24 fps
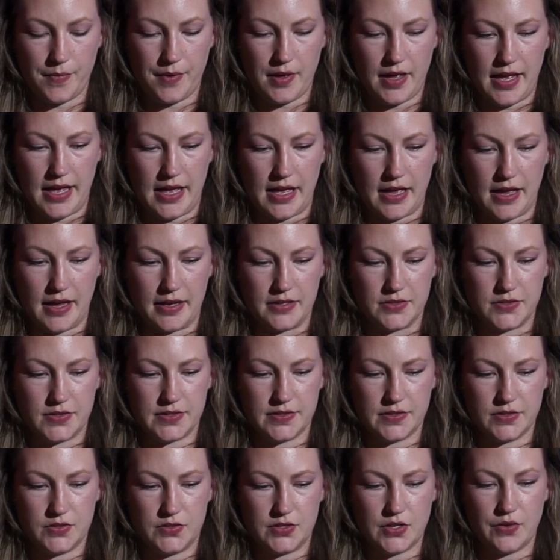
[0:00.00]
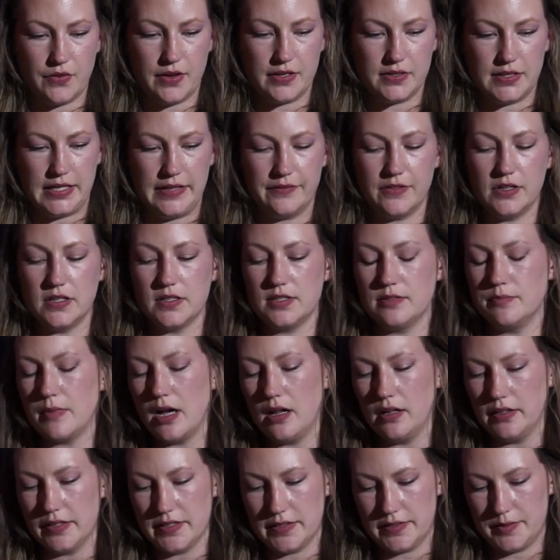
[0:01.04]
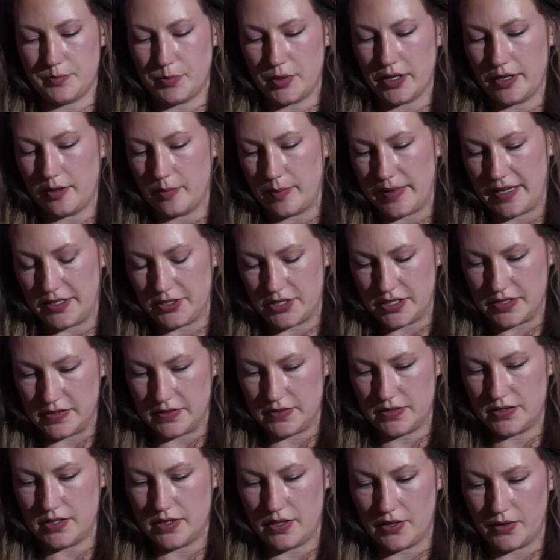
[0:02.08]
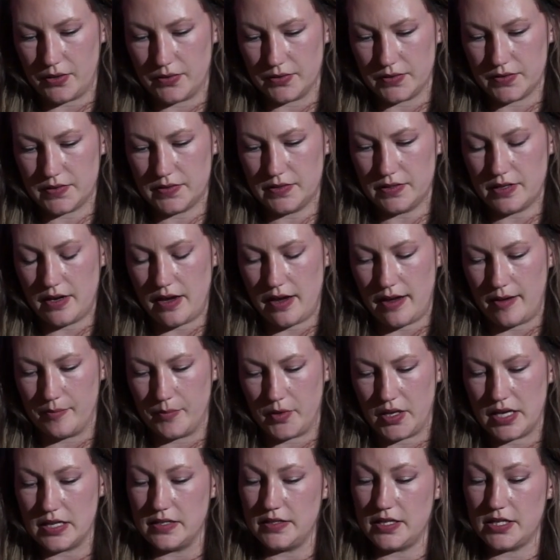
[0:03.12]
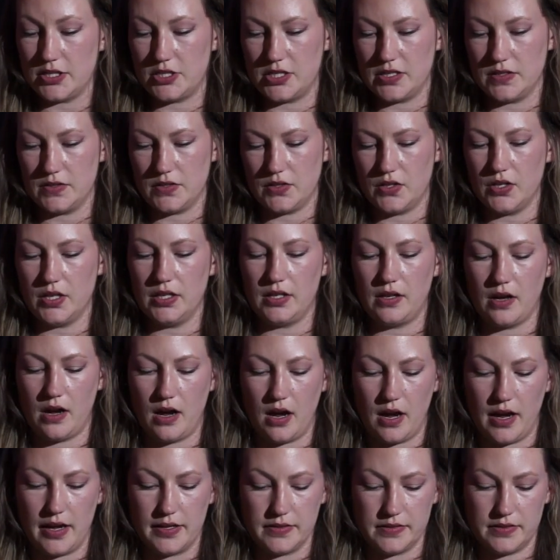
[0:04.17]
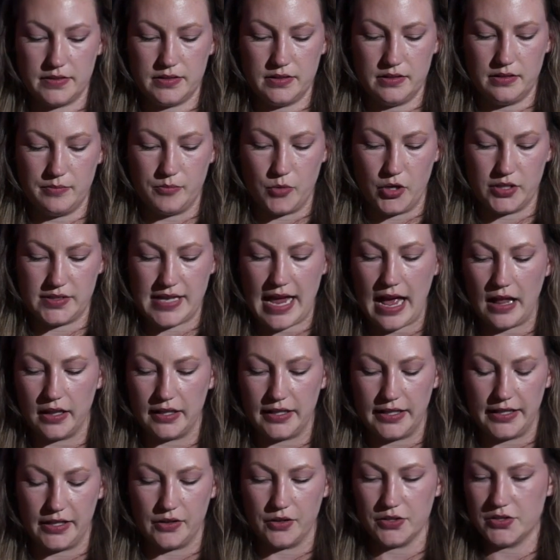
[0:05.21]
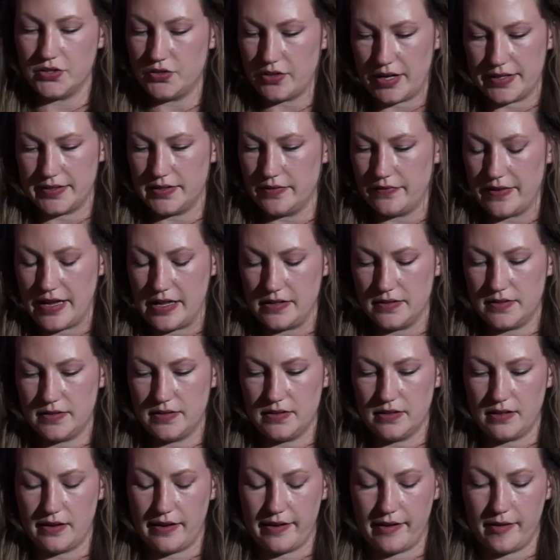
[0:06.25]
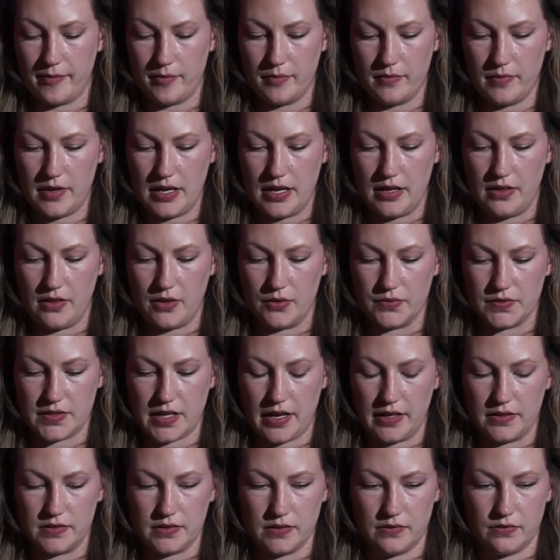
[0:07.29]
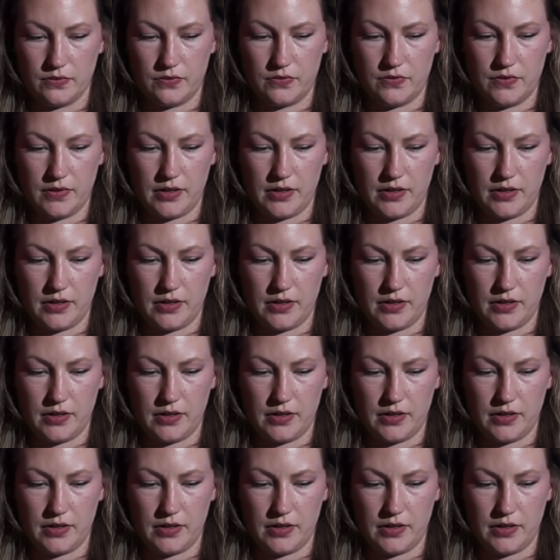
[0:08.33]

and so even the smallest perturbations to those conditions could cause mortality or stress events in those kinds of